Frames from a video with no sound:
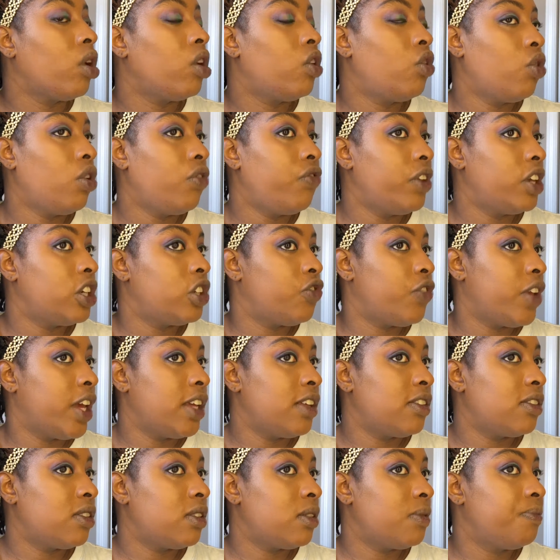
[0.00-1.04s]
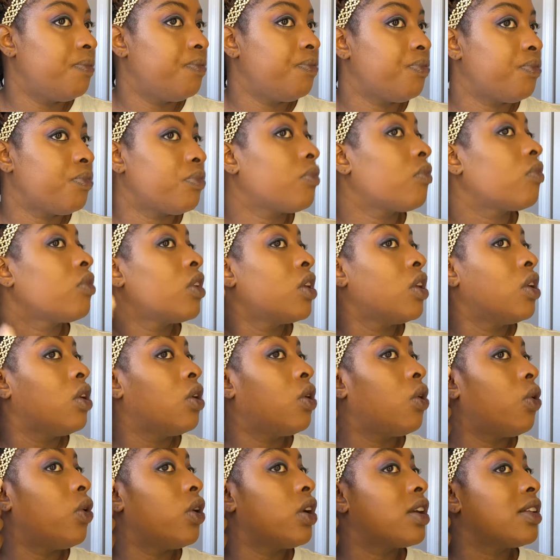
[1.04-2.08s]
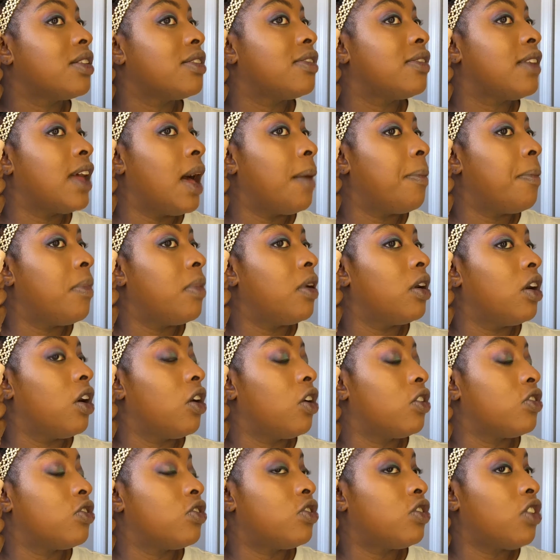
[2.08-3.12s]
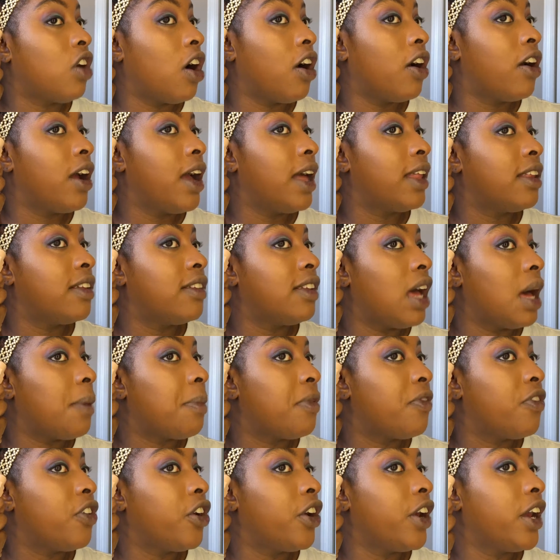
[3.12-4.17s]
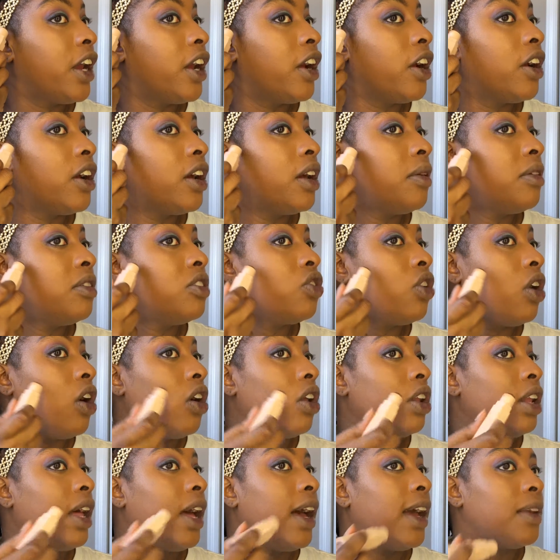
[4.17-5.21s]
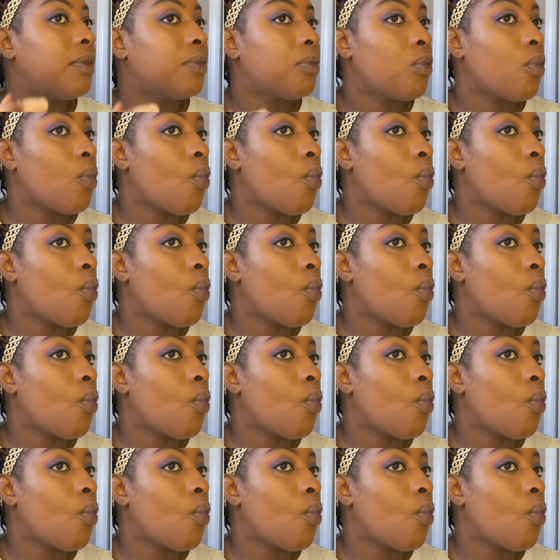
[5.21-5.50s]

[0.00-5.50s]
do a fish face, or you can stop or start at the top of your ear and draw a line.